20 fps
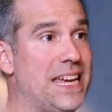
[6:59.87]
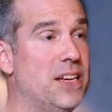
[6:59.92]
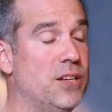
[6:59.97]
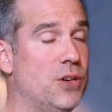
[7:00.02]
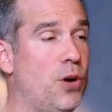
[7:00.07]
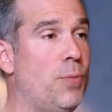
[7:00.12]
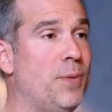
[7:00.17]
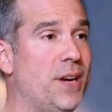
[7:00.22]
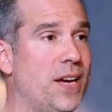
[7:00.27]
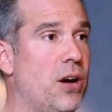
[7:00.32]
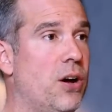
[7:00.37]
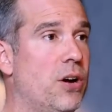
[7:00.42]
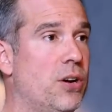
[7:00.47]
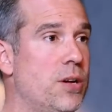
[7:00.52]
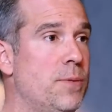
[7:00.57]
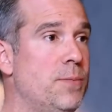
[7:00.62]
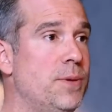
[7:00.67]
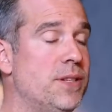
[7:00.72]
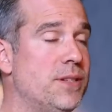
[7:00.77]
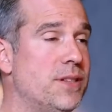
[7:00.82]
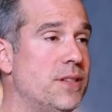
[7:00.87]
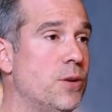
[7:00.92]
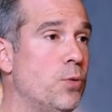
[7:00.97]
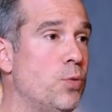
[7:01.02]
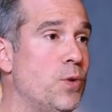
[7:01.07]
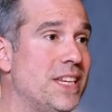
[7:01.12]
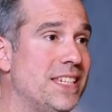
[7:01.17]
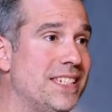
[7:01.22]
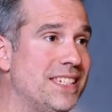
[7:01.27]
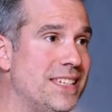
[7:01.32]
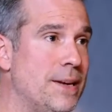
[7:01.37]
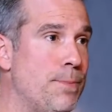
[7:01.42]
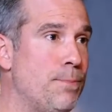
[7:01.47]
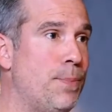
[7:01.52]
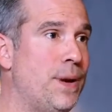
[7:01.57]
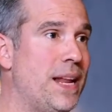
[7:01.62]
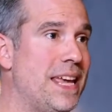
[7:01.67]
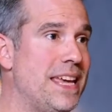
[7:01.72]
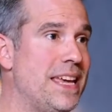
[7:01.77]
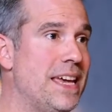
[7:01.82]
economic arguments that we
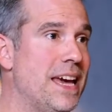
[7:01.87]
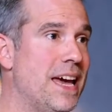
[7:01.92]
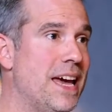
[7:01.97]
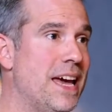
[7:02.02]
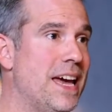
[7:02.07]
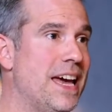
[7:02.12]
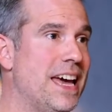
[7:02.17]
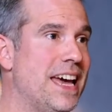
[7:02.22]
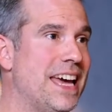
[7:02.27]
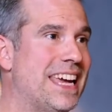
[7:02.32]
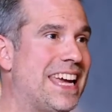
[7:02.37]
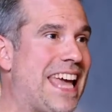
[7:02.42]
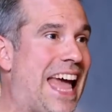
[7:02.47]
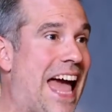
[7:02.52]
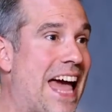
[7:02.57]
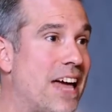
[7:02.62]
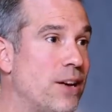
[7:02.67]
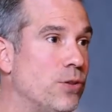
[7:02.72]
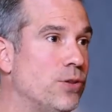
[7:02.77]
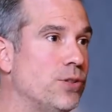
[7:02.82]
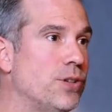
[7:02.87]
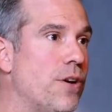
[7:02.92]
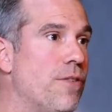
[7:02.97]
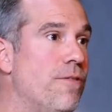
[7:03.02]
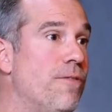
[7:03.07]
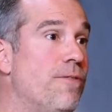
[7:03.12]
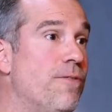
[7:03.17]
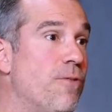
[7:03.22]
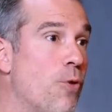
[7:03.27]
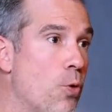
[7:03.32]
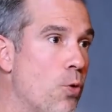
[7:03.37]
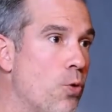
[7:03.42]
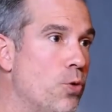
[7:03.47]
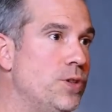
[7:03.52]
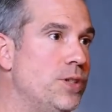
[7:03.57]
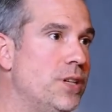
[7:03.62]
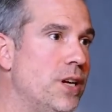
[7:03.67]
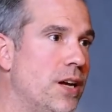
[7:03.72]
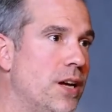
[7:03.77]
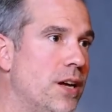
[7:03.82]
simply cannot
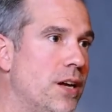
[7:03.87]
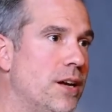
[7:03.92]
afford